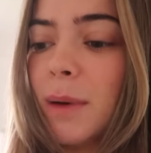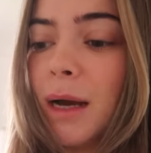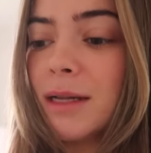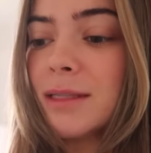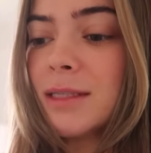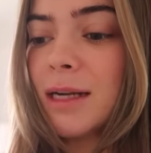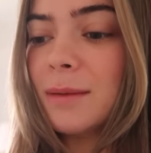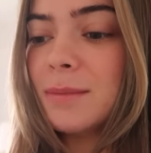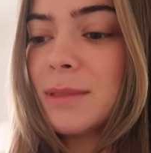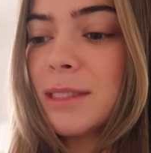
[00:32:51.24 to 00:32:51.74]

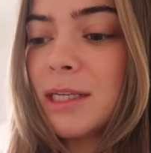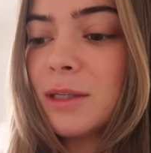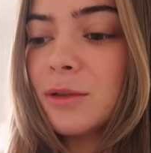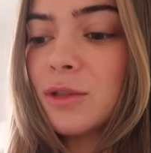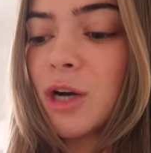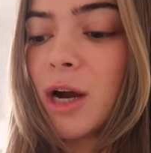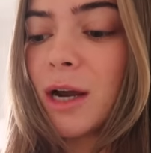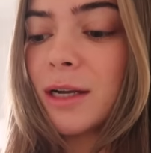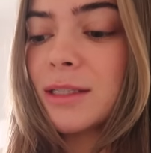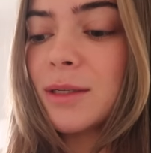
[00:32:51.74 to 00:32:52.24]
but I'm still
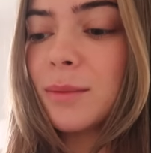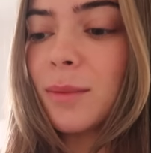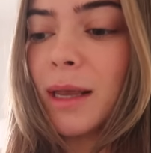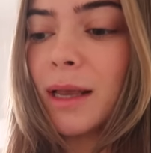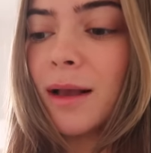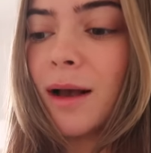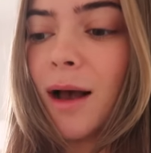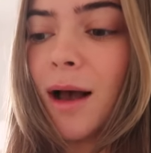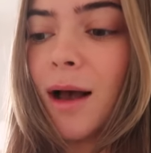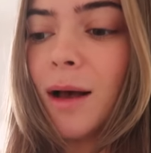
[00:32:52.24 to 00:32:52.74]
trying to
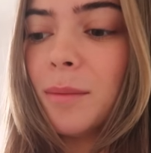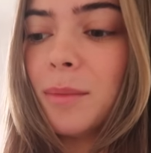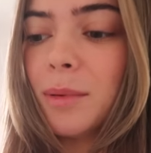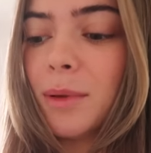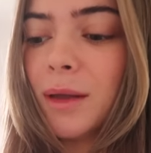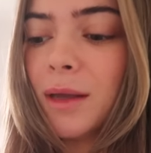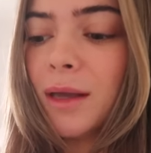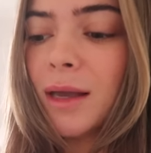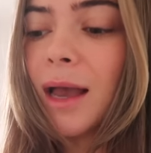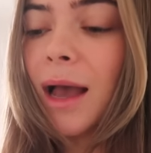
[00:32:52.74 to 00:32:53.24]
wake up
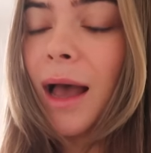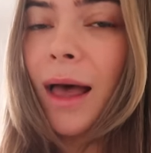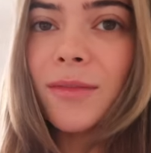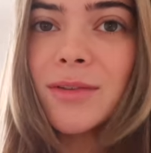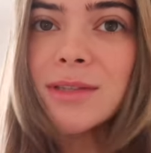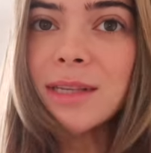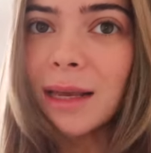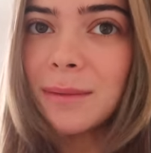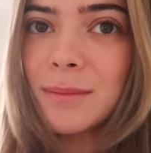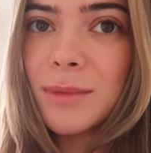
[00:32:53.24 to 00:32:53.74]
at
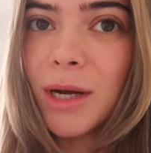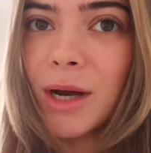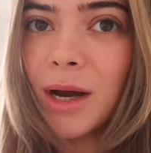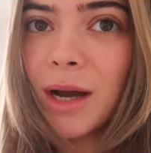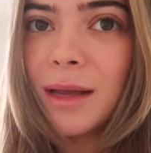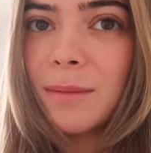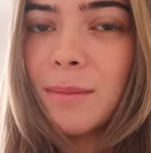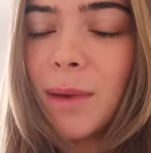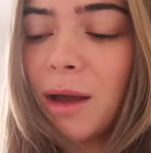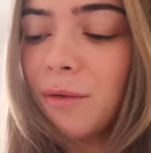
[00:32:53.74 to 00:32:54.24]
the same
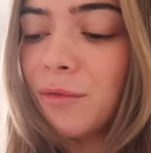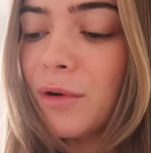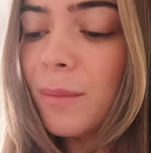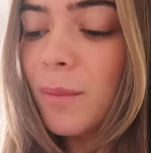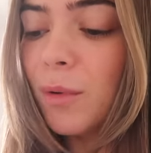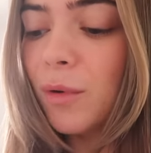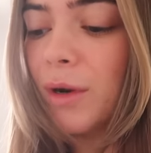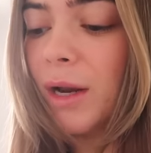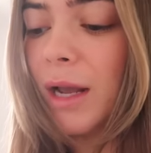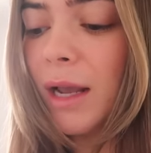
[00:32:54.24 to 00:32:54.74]
time every
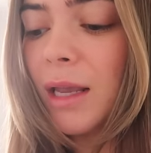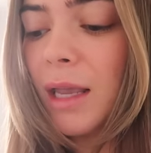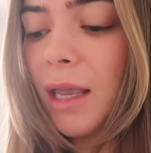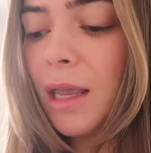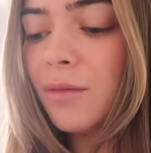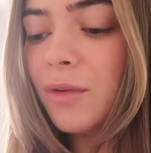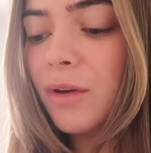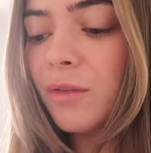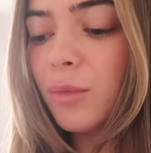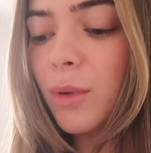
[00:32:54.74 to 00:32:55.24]
morning,
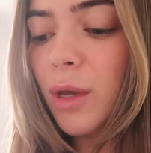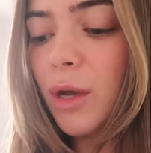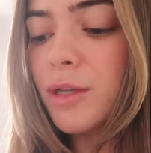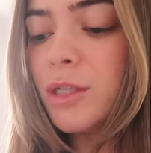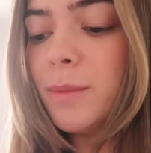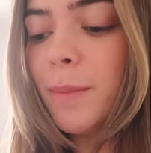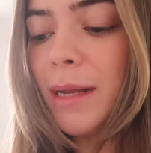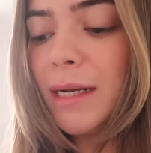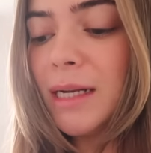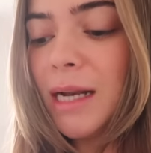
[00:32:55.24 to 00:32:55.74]
even if we go
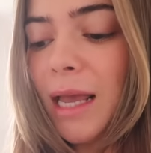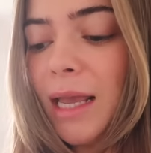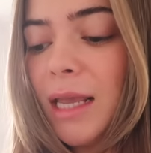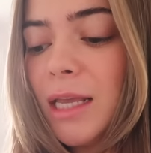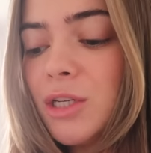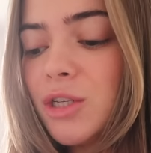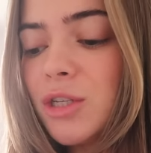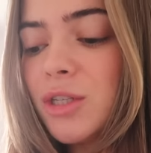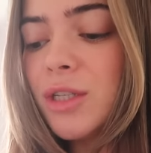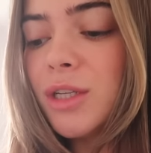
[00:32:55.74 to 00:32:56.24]
to bed
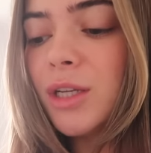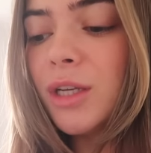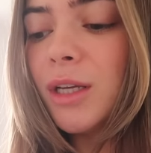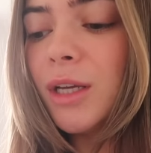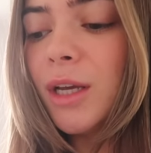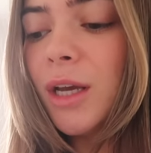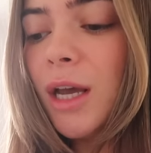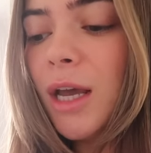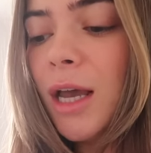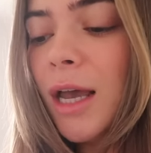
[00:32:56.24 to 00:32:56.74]
late, just
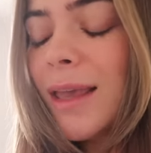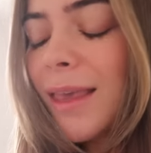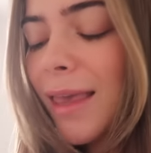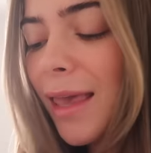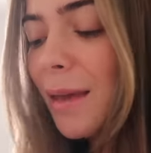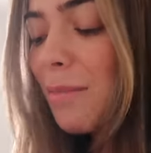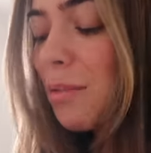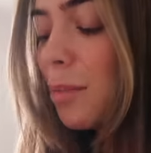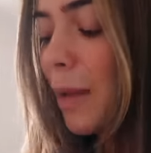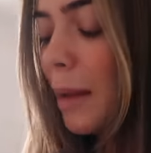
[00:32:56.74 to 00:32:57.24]
to
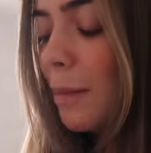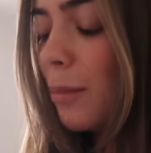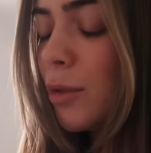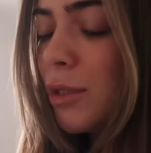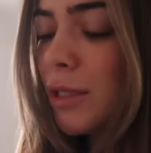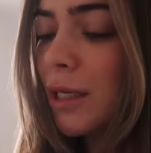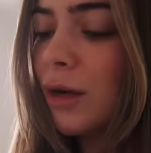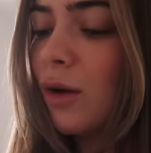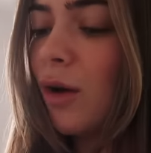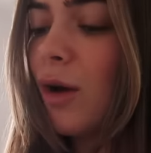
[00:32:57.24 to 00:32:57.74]
keep my
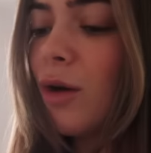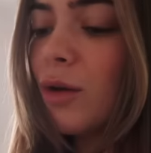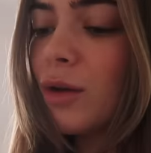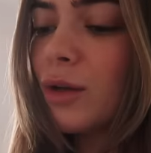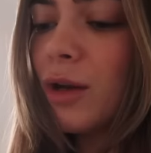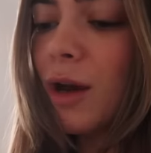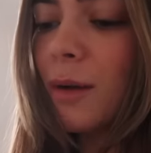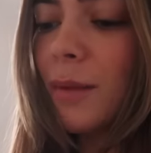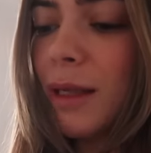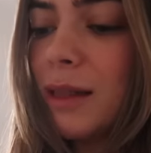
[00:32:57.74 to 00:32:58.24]
body
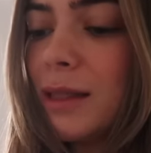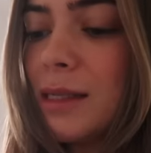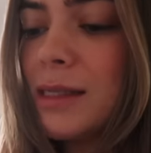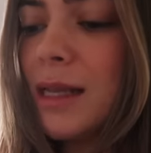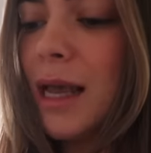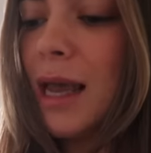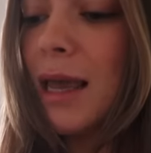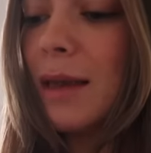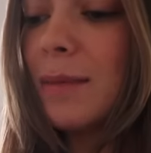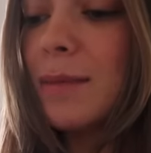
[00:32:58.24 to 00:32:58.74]
clock going the
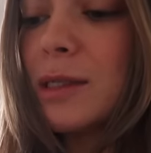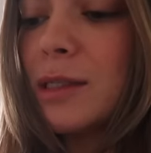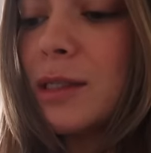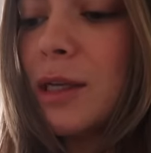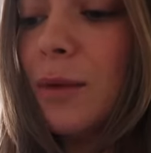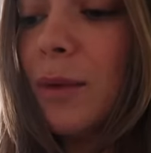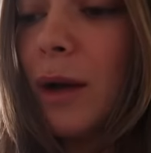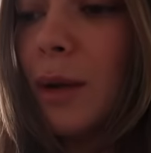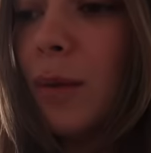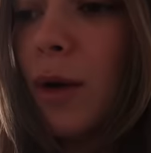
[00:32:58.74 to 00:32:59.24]
same.
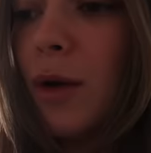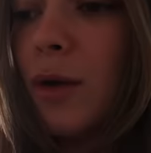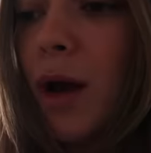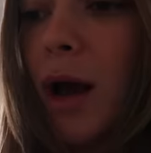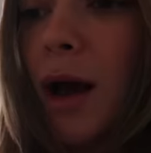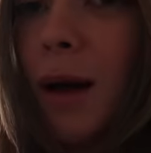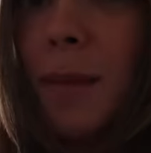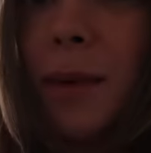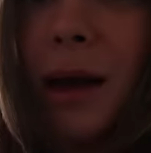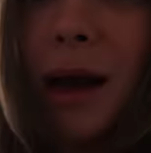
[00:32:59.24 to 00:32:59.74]
So I woke
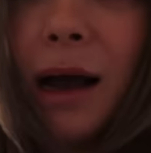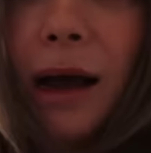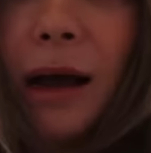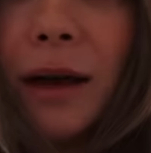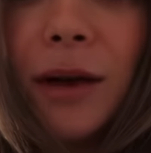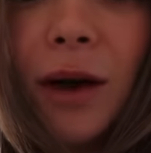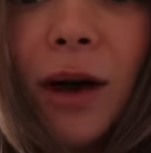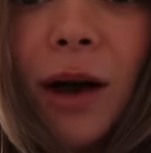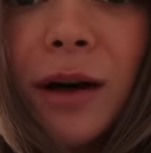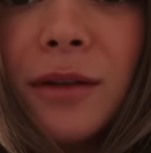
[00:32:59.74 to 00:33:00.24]
up
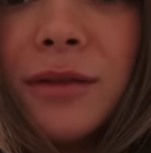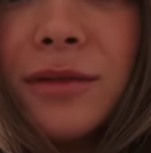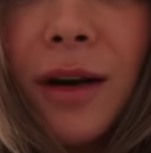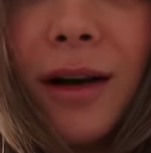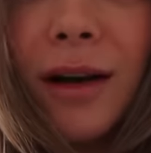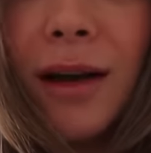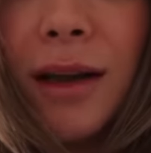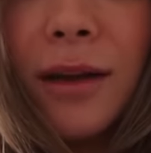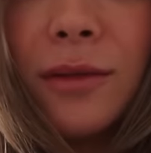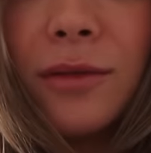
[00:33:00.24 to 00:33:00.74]
at
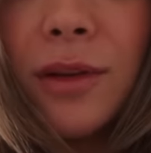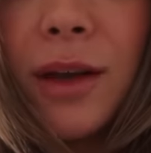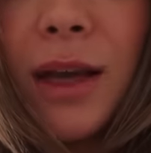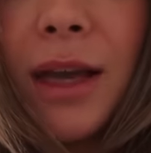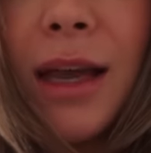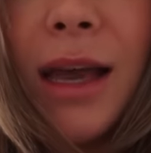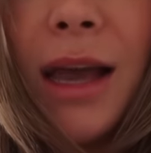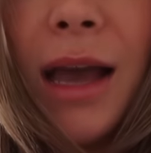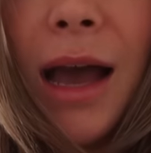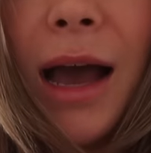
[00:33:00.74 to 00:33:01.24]
5:30,
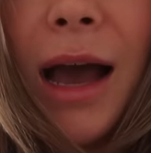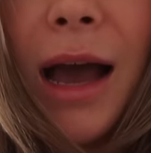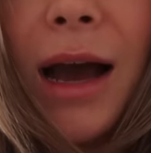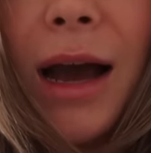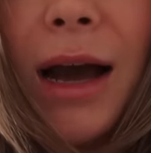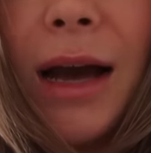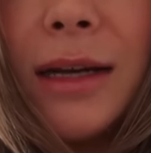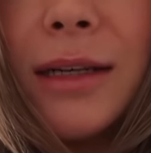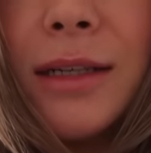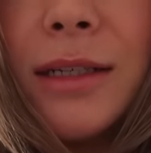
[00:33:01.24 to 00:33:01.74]

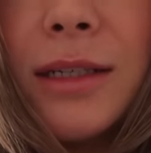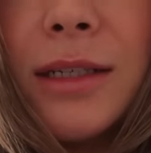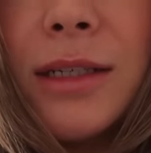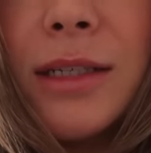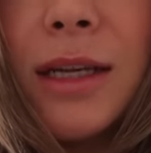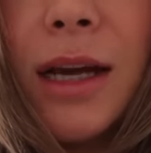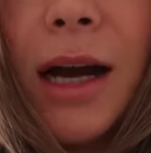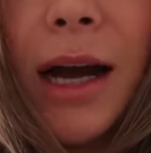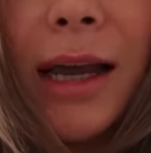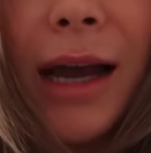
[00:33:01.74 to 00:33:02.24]

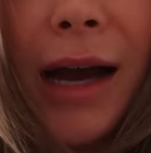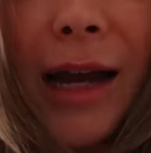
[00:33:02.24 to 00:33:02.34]
and I